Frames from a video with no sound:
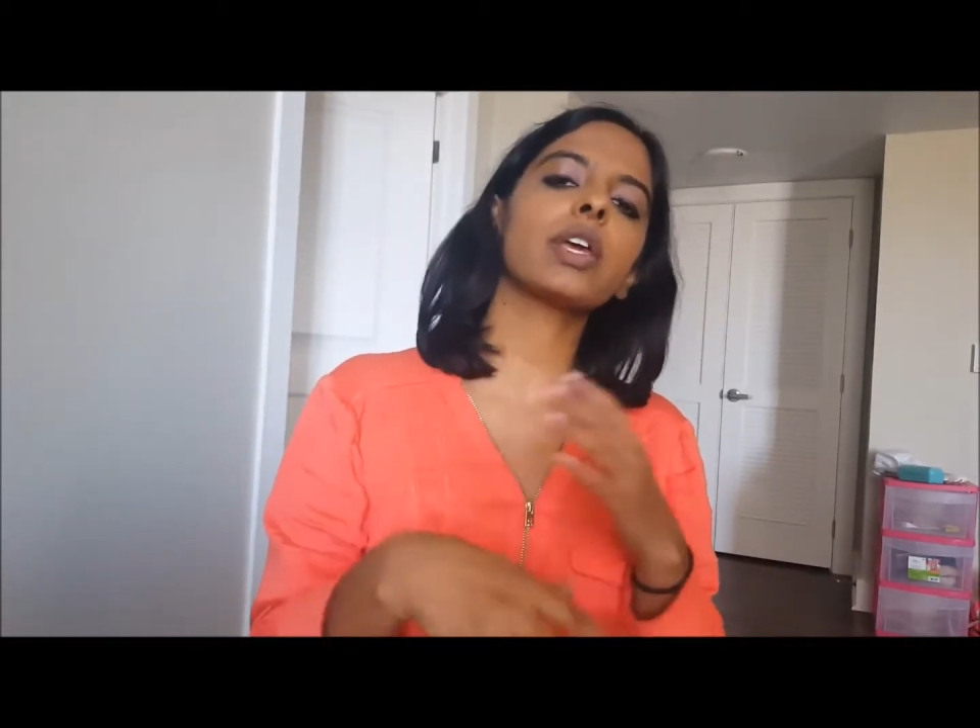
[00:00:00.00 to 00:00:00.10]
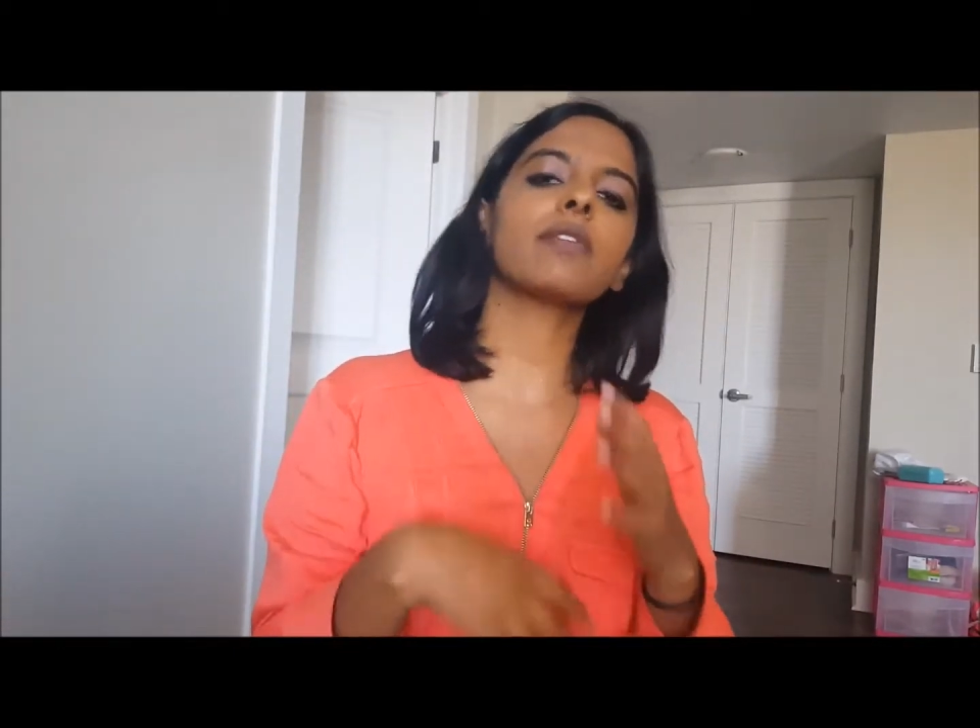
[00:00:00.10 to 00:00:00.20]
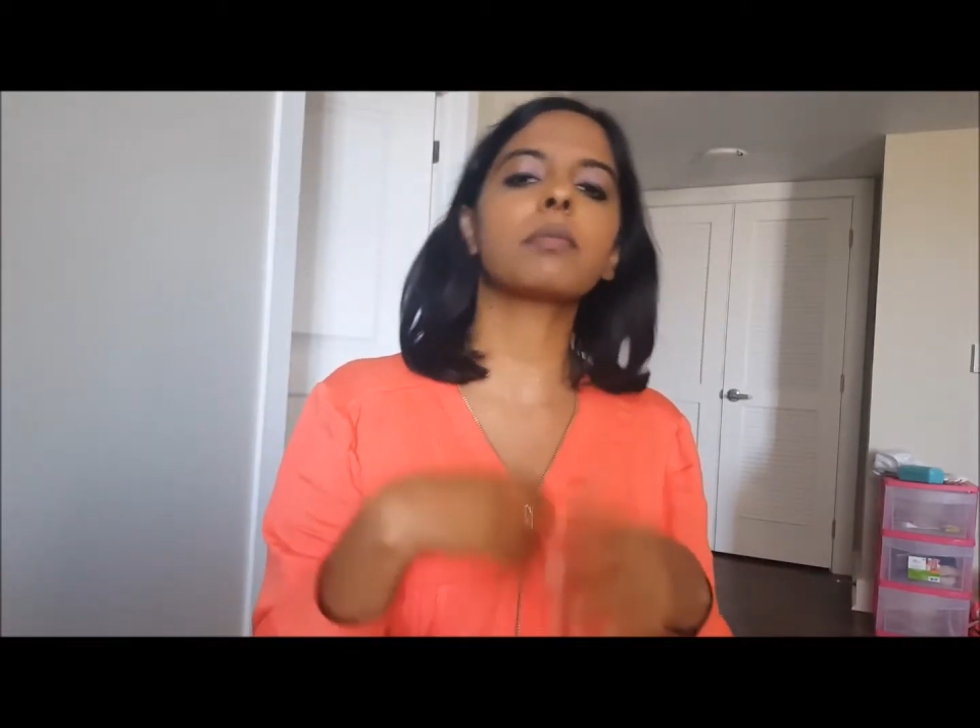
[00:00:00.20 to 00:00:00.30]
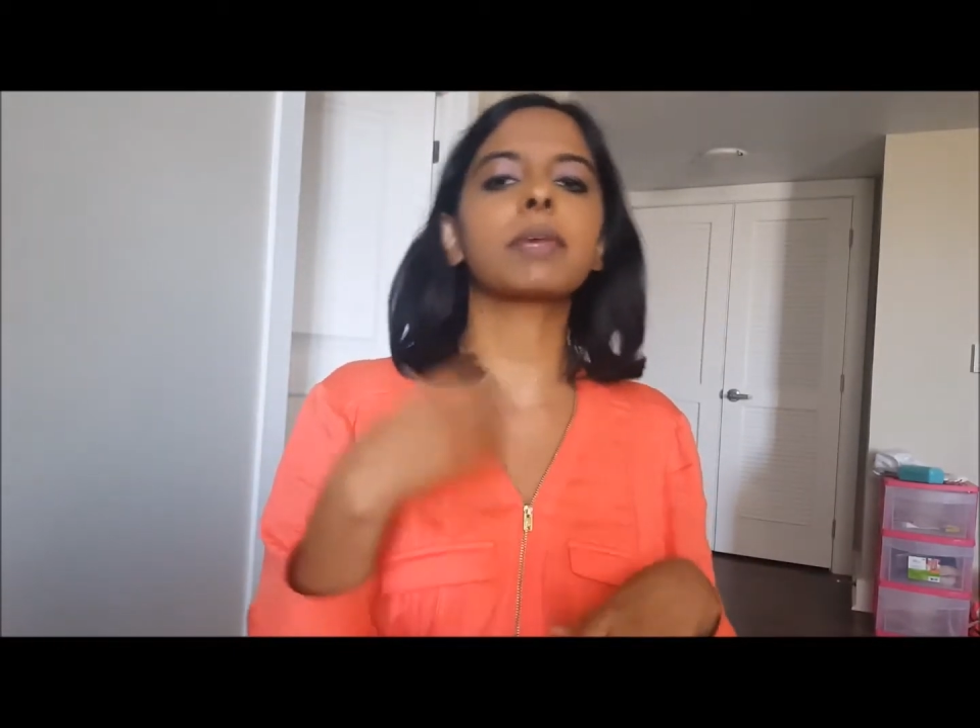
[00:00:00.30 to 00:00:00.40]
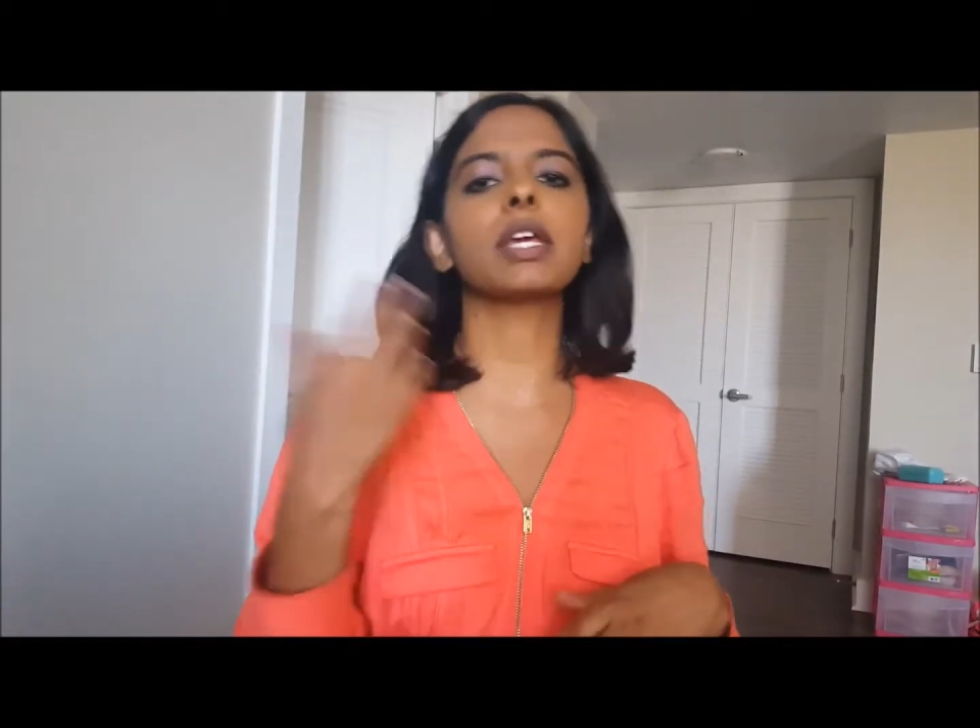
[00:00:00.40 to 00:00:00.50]

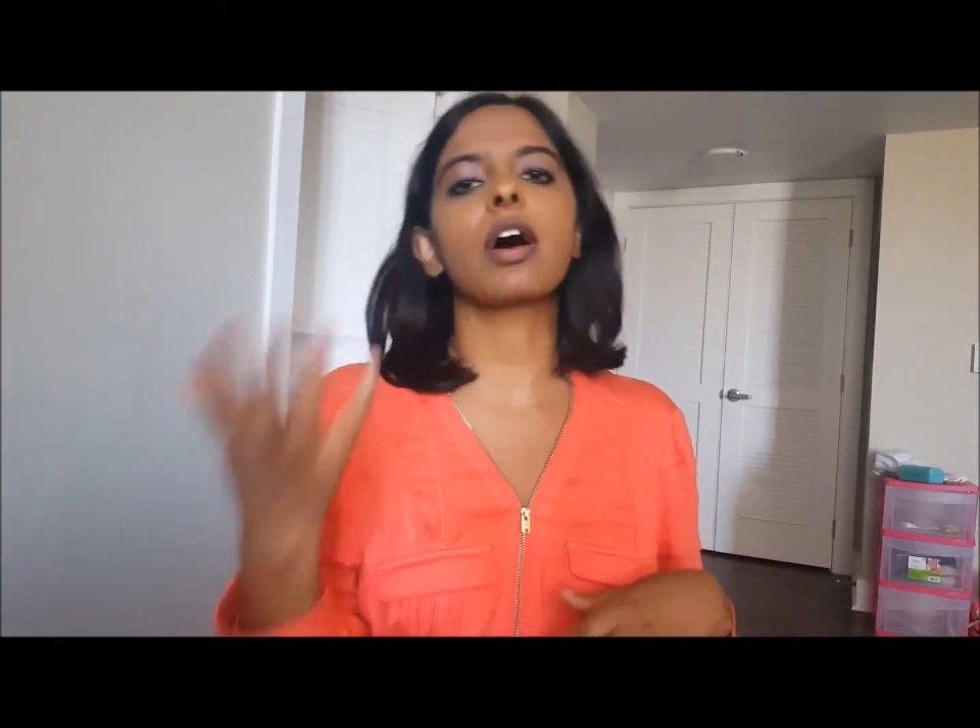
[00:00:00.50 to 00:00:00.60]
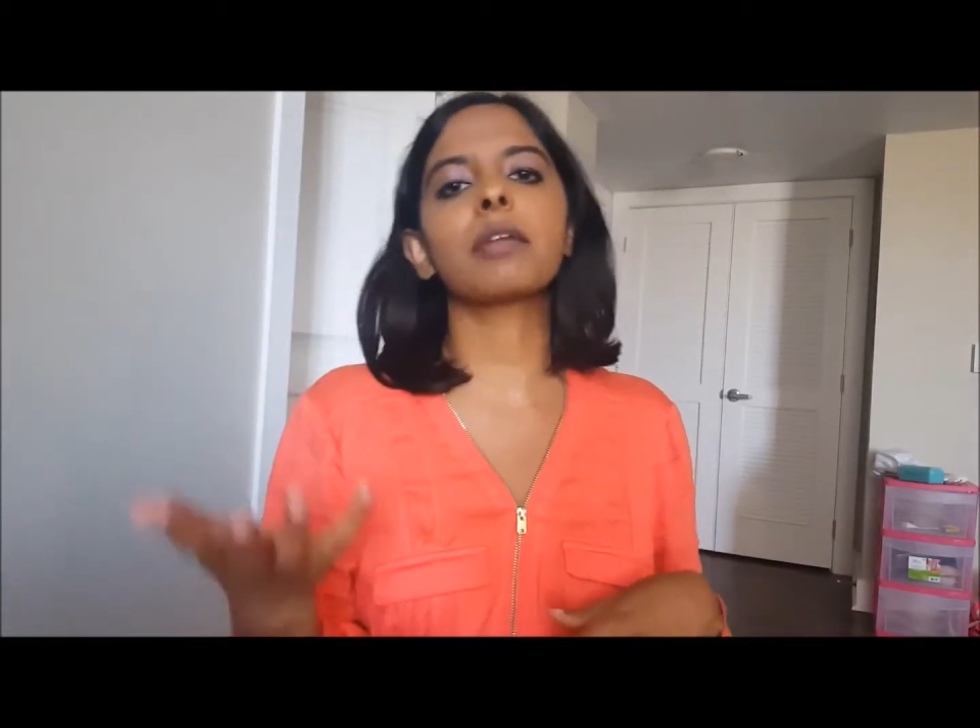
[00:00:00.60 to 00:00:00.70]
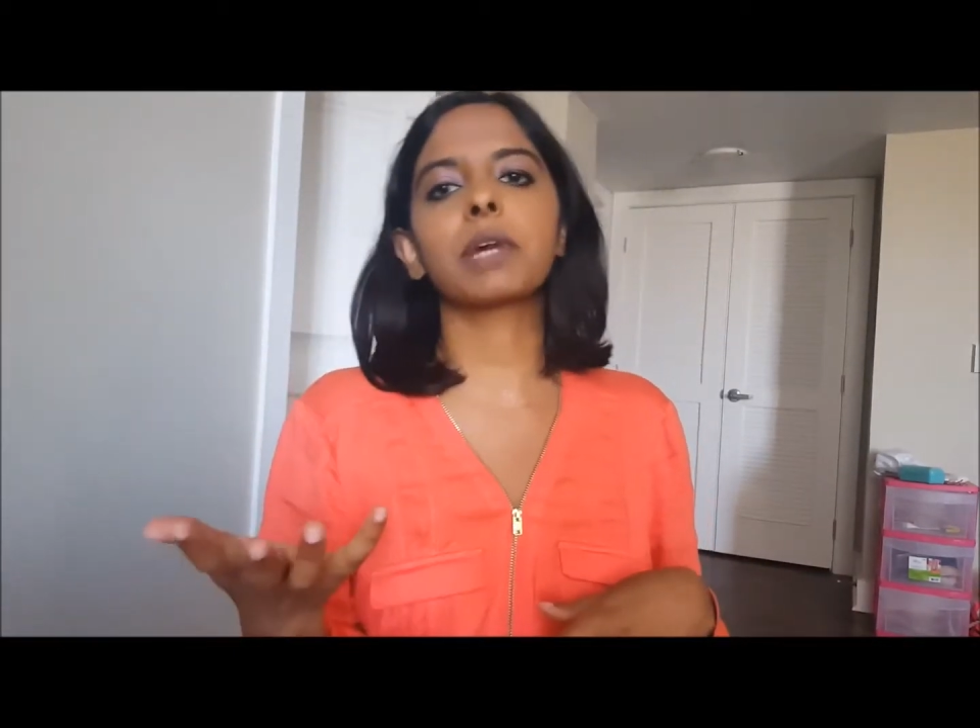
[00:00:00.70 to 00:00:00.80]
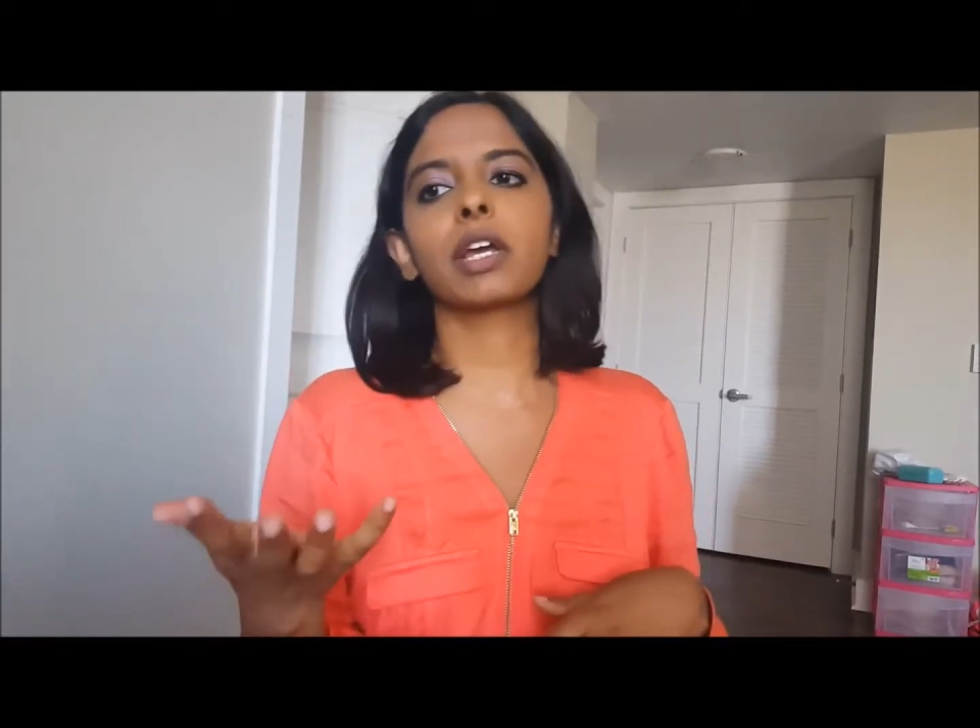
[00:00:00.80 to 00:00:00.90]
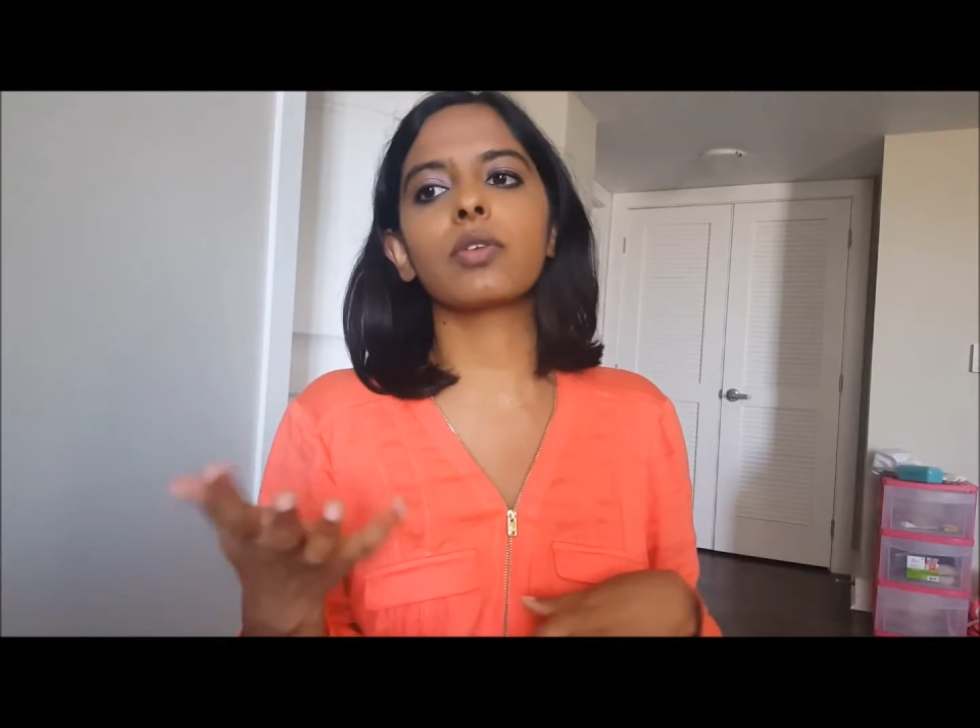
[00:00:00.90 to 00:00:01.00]
even
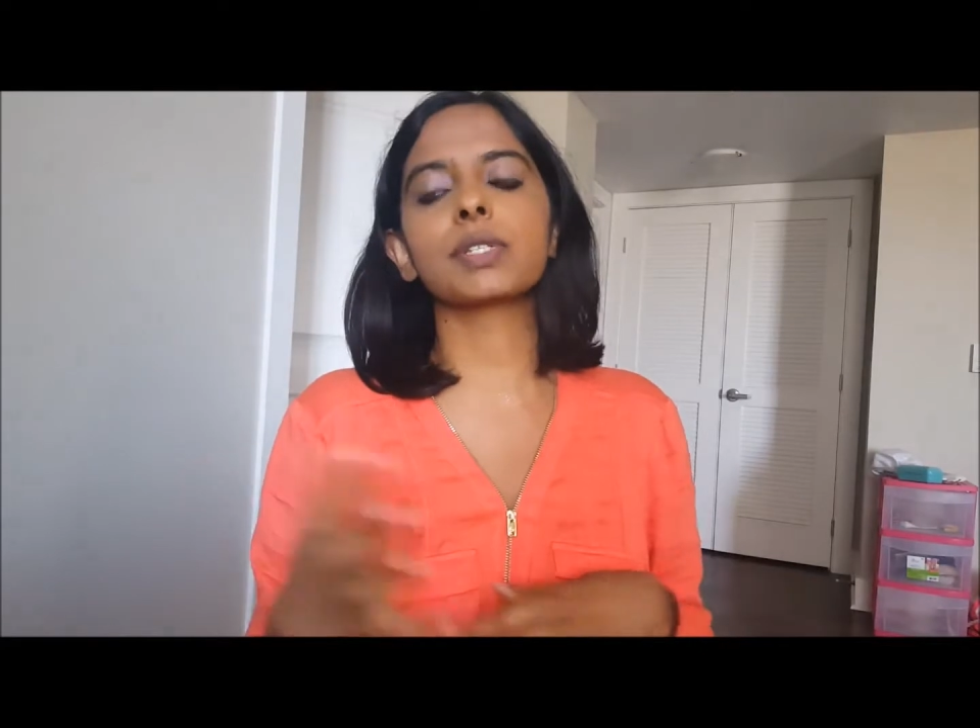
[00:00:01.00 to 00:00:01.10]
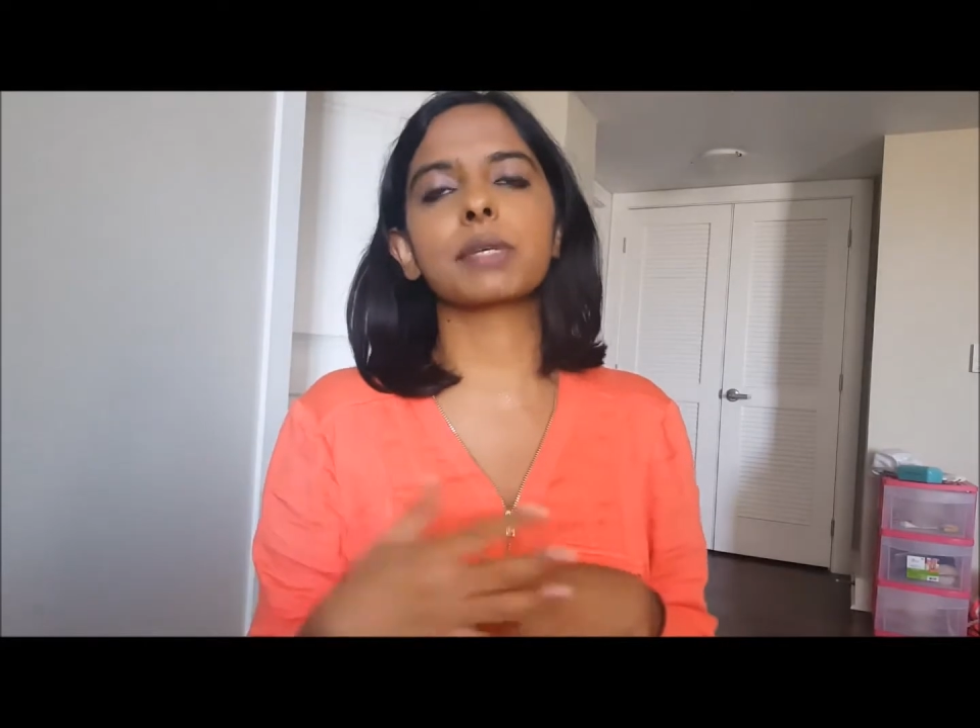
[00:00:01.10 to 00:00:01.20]
beyond my goals?